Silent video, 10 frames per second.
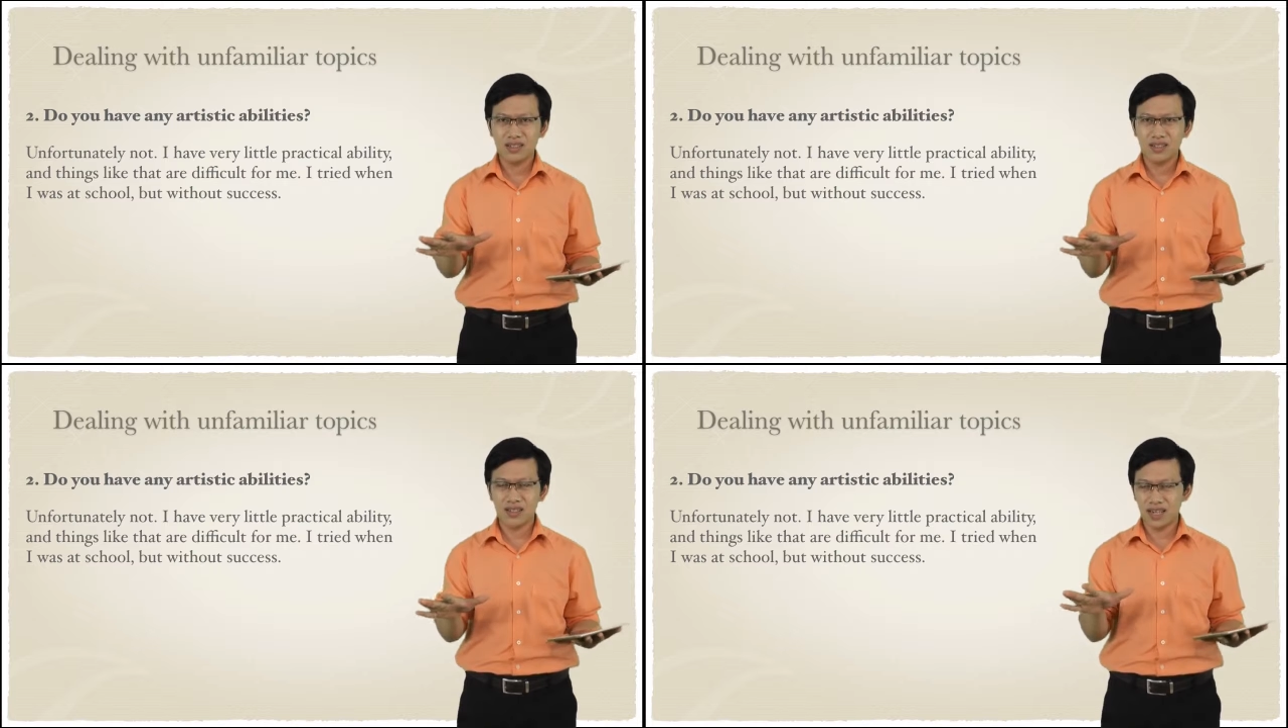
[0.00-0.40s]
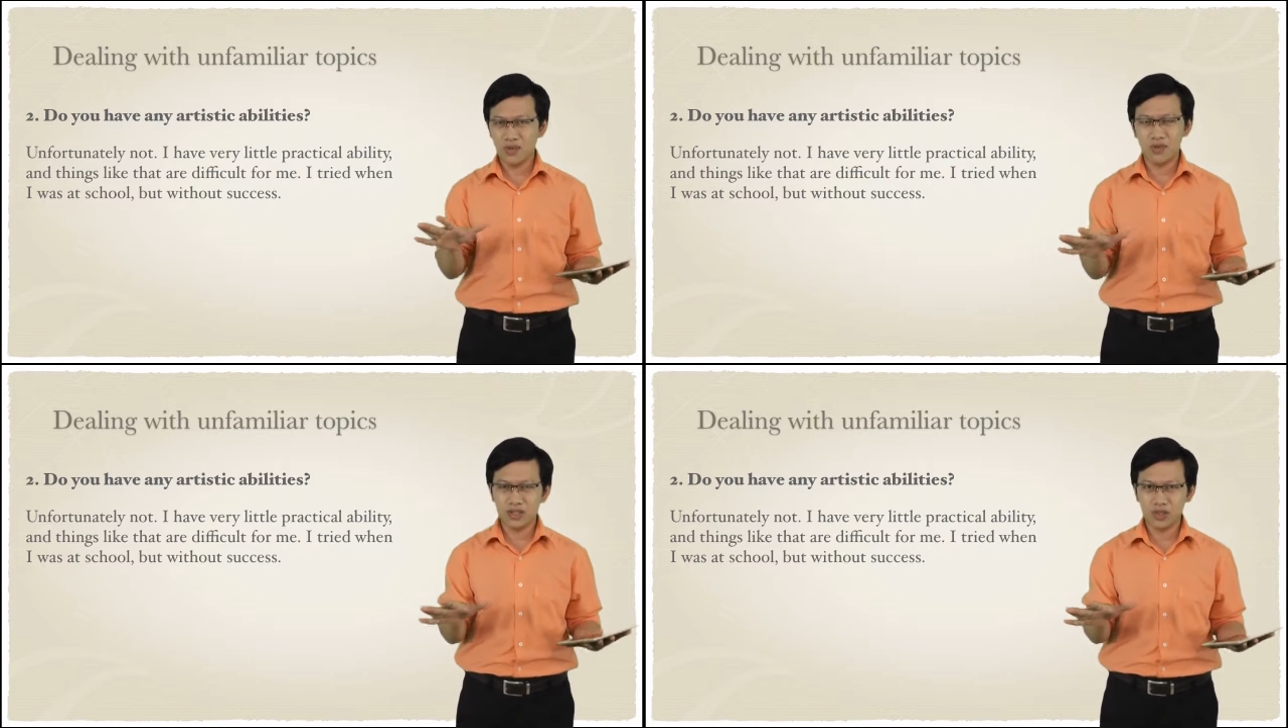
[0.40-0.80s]
So I
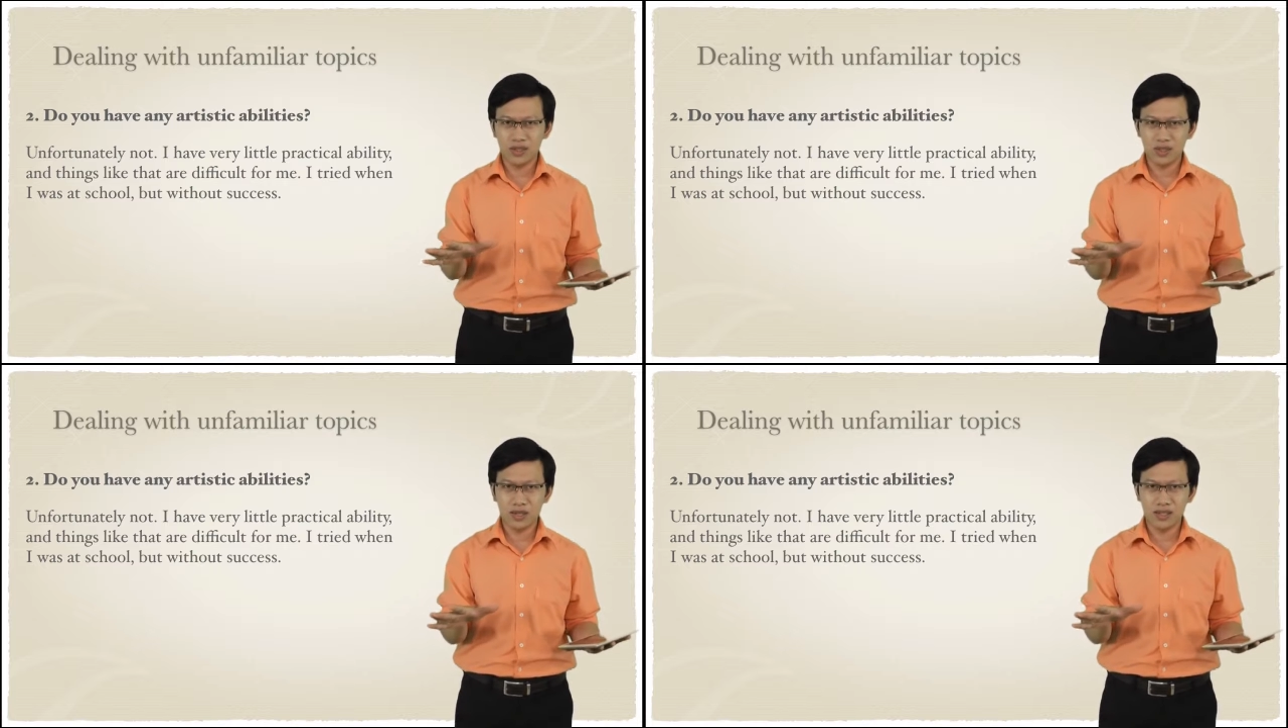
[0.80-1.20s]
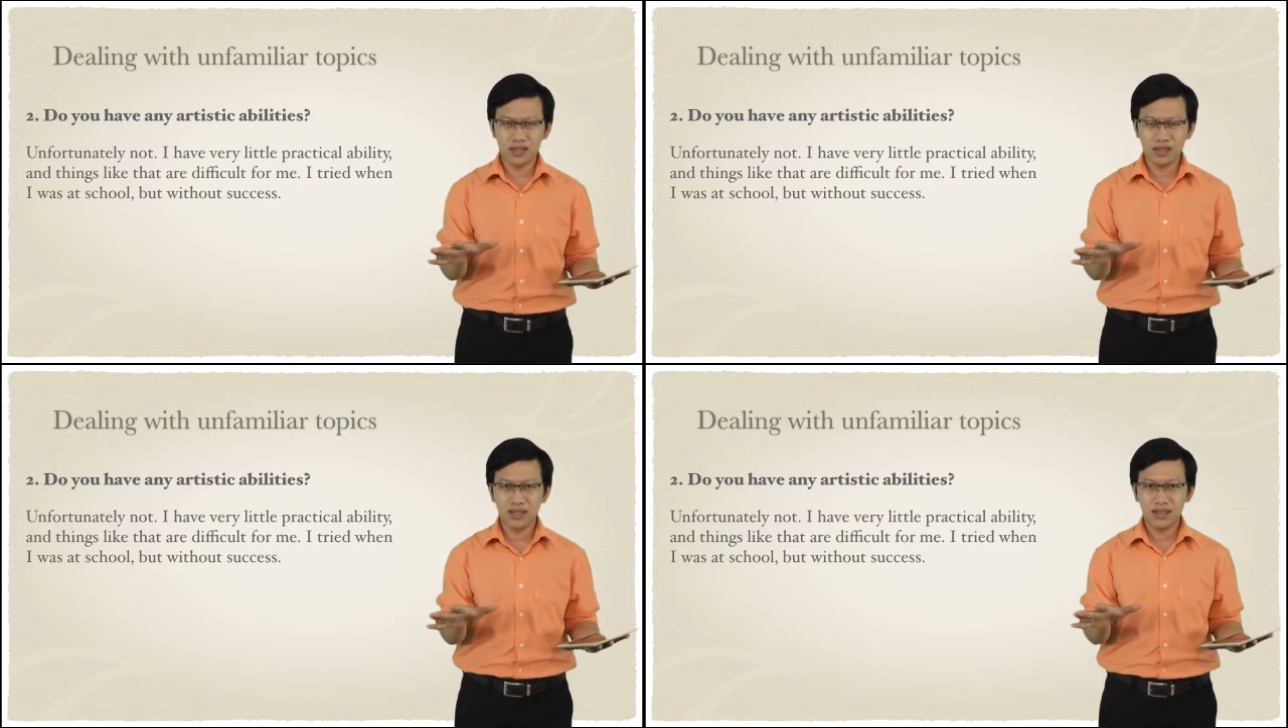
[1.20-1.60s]
don't want to talk about
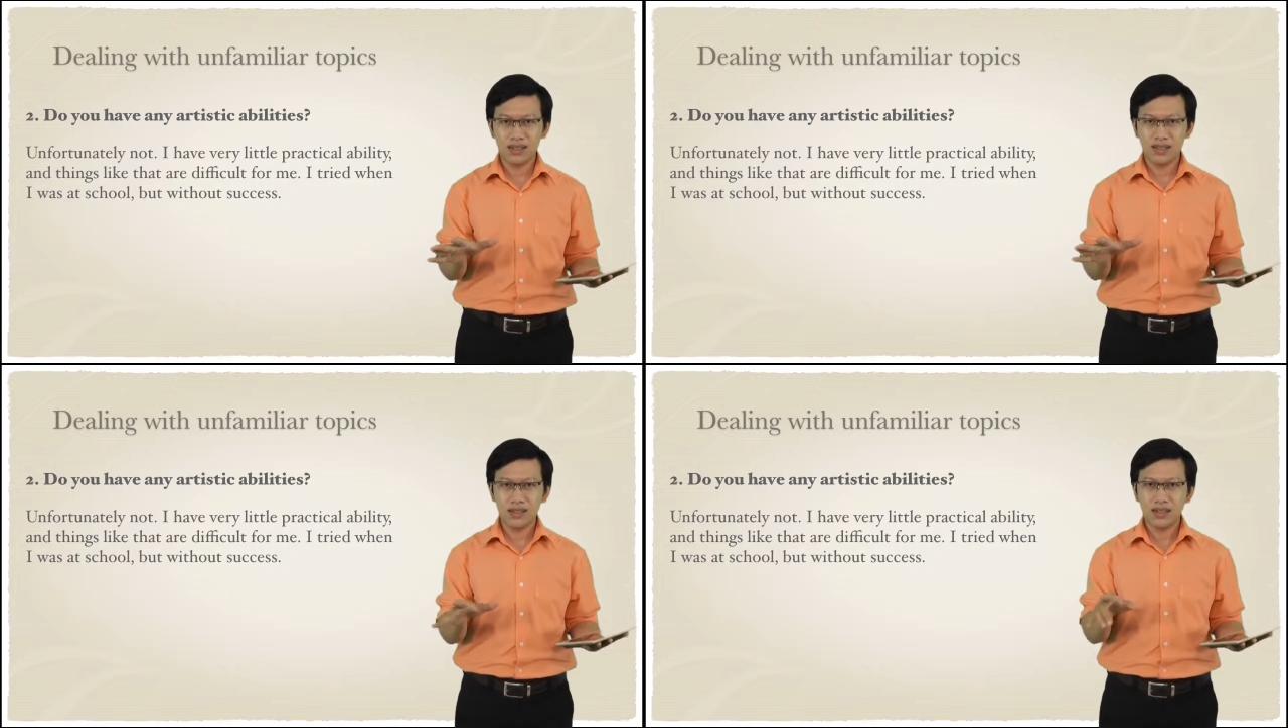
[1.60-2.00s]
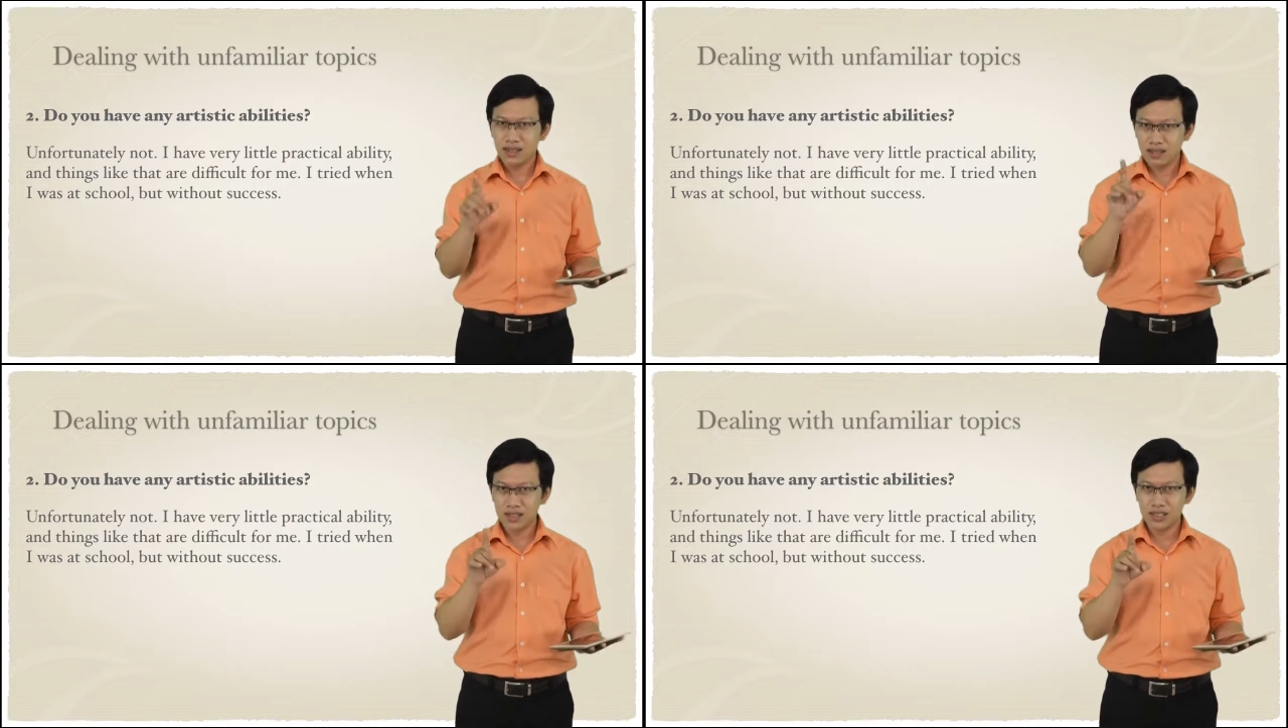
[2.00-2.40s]
it.
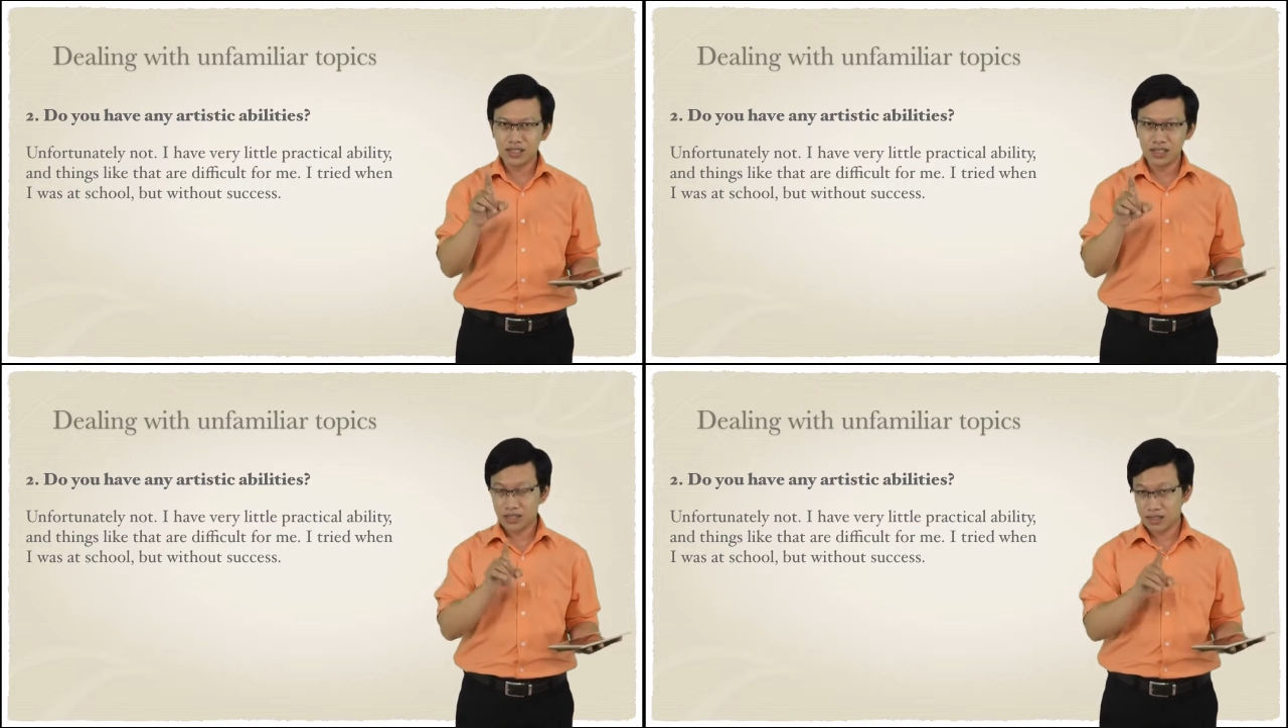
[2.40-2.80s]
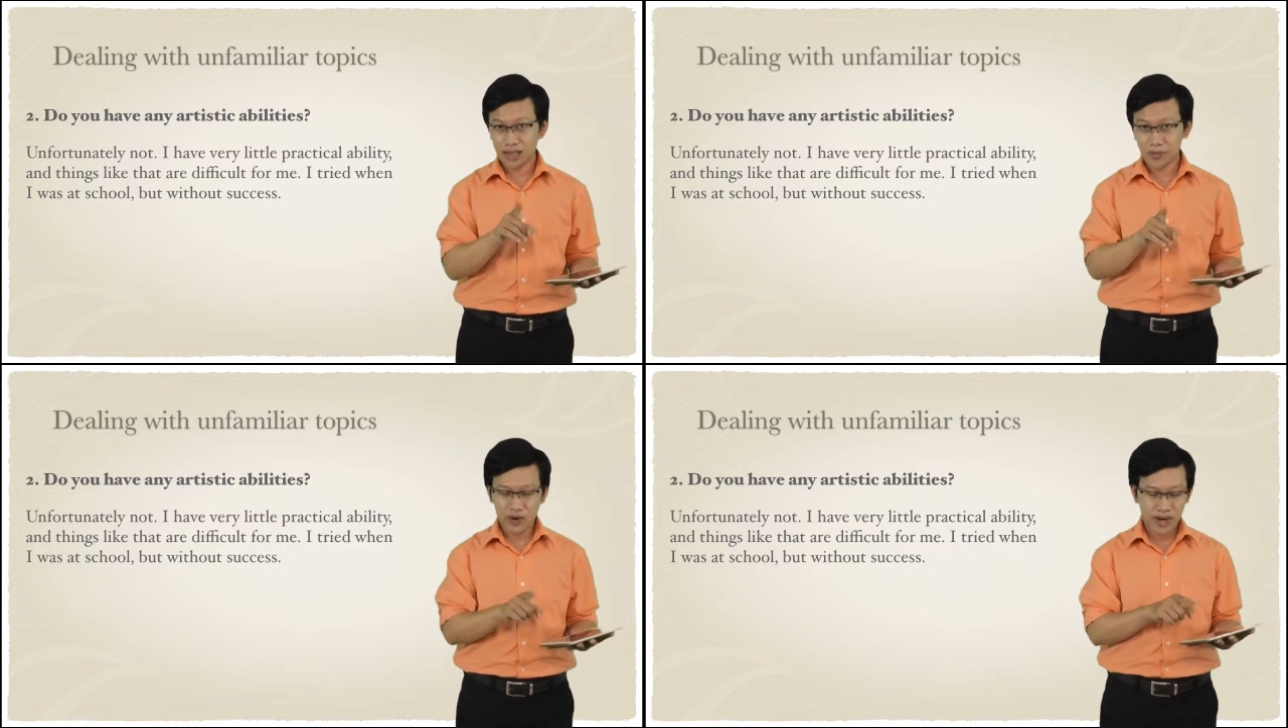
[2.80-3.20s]
This is a
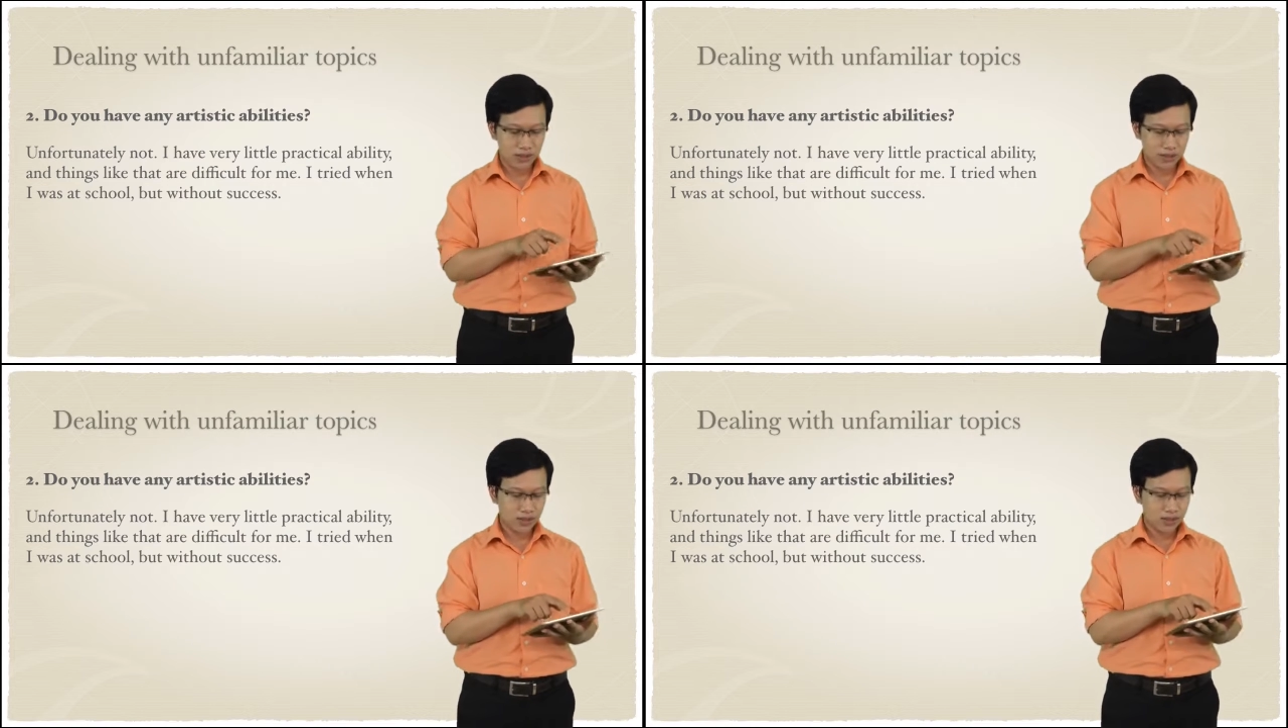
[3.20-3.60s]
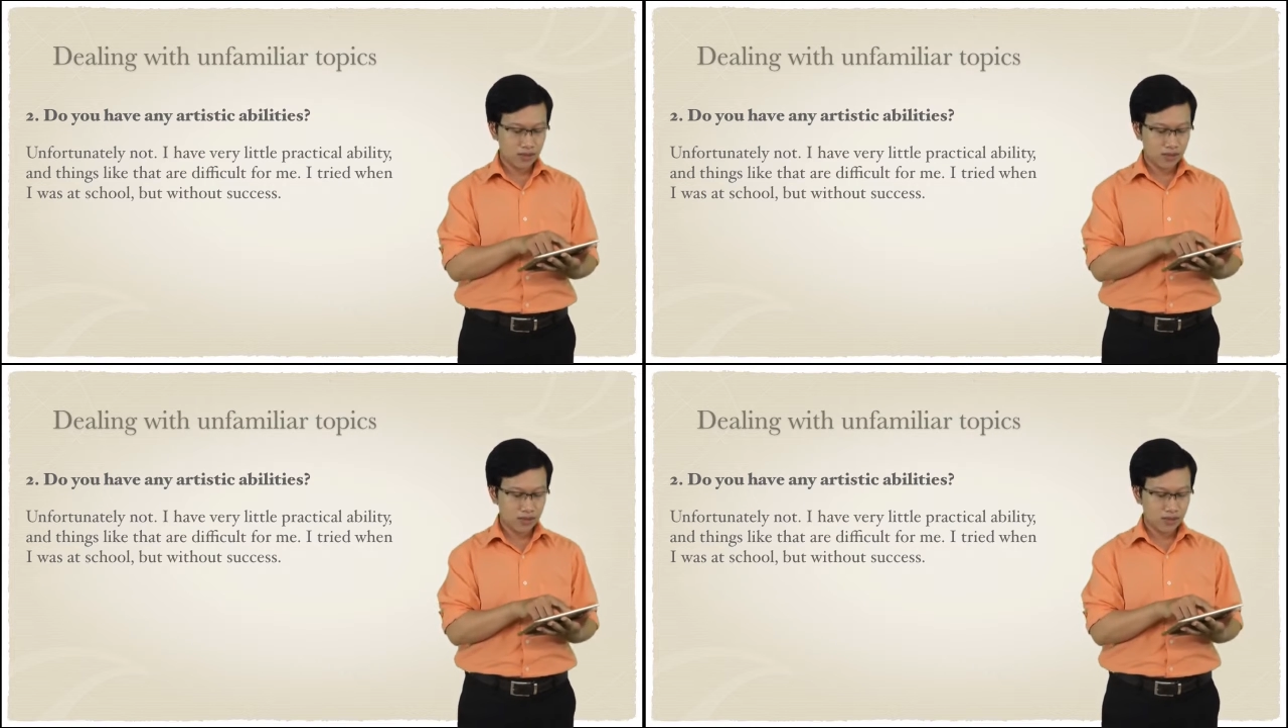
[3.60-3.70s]
sample answer.